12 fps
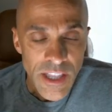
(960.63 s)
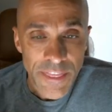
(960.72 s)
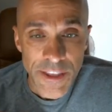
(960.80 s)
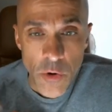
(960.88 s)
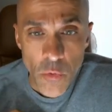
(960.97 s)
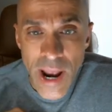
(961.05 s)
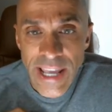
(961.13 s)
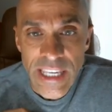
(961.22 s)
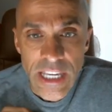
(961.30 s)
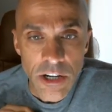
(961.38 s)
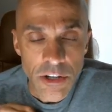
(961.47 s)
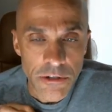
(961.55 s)
They're
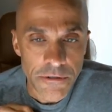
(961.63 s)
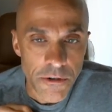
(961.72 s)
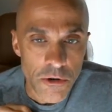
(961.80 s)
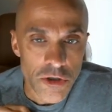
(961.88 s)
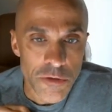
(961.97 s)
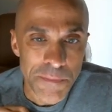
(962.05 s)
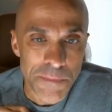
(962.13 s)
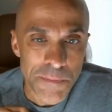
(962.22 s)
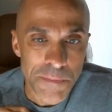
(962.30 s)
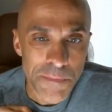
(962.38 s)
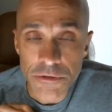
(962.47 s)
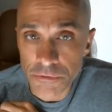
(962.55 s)
ranking on the first
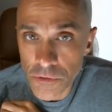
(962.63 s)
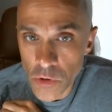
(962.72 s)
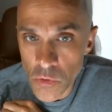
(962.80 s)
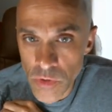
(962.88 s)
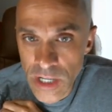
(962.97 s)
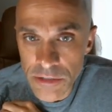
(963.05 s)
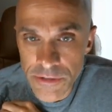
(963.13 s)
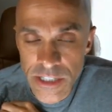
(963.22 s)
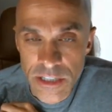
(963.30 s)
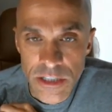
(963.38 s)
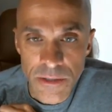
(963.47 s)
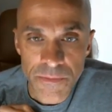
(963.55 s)
page for
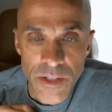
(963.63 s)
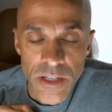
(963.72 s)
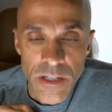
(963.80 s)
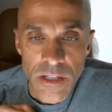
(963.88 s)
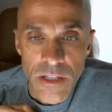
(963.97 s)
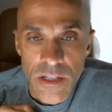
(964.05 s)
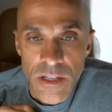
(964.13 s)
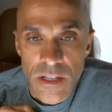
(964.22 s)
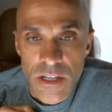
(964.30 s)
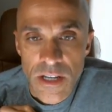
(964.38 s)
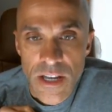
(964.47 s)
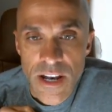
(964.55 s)
relevance.
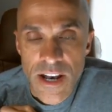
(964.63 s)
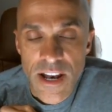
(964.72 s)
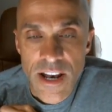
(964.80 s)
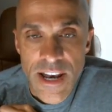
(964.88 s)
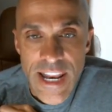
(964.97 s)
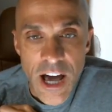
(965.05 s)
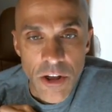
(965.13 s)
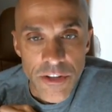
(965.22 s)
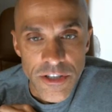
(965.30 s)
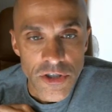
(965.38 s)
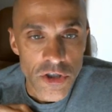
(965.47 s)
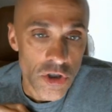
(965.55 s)
Now,
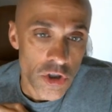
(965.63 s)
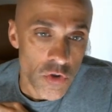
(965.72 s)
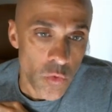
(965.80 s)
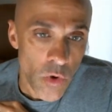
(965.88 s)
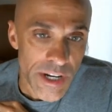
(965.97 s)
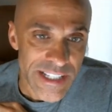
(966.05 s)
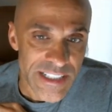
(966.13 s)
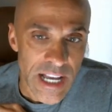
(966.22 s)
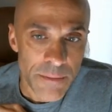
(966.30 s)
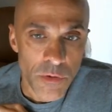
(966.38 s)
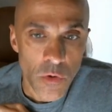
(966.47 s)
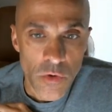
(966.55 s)
this is just one
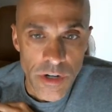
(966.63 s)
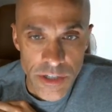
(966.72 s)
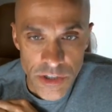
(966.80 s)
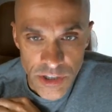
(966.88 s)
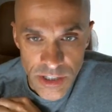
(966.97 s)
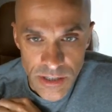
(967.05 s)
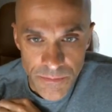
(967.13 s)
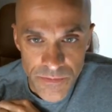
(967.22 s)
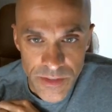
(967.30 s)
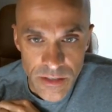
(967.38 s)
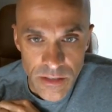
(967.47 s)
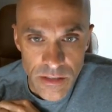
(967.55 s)
example where you could
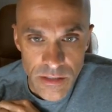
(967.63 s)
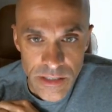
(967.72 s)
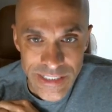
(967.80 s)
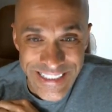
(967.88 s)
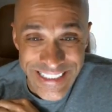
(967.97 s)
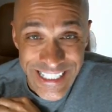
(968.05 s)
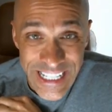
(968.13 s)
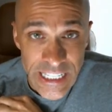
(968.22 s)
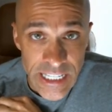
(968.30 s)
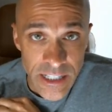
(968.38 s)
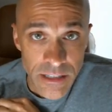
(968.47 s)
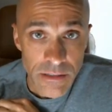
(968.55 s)
dig
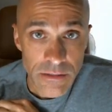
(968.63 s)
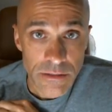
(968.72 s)
in,